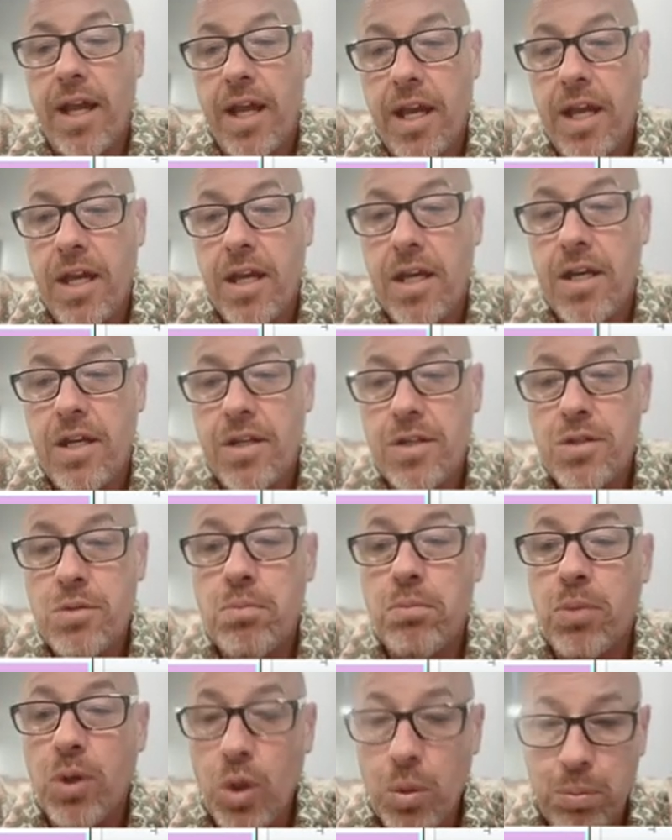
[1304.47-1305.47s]
as
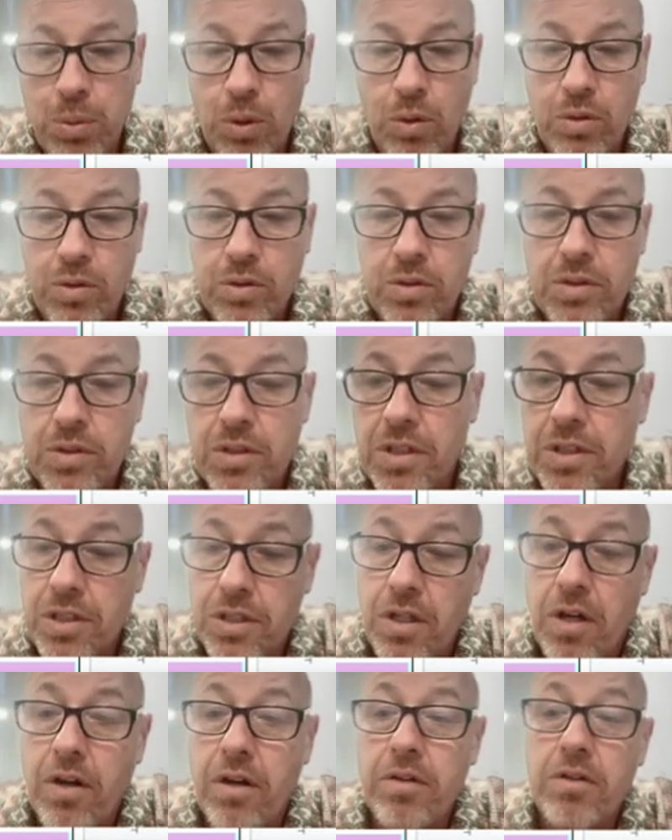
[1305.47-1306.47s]
purple to
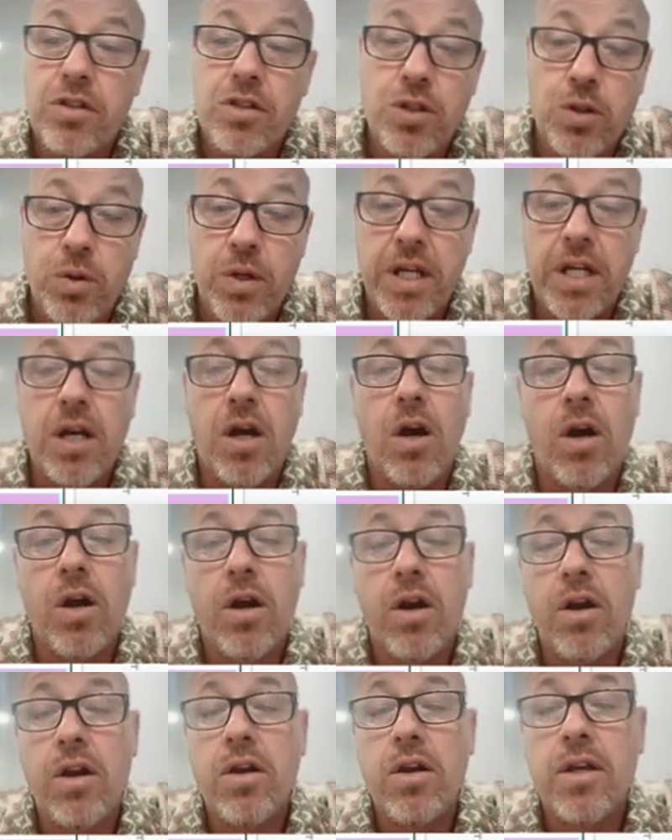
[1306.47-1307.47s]
start doing
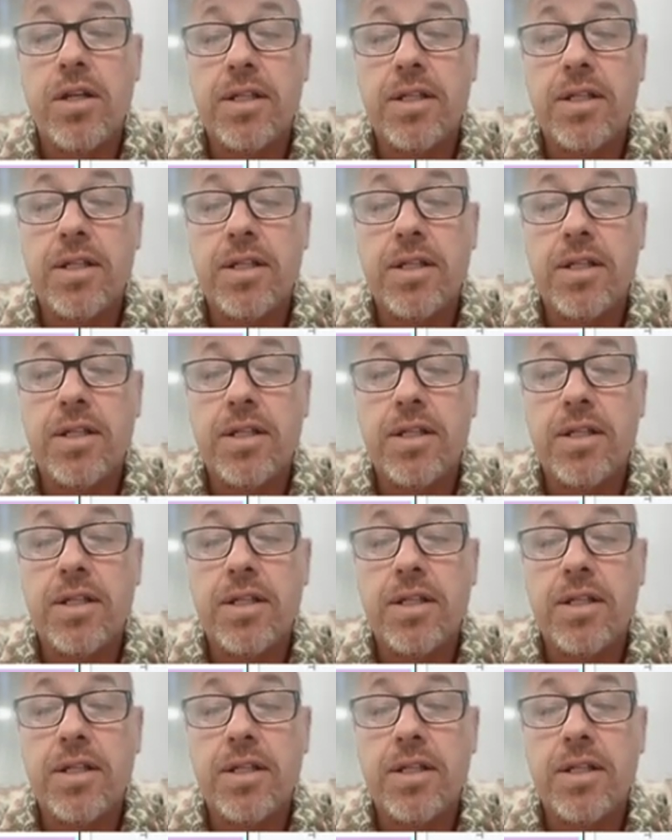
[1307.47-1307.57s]
our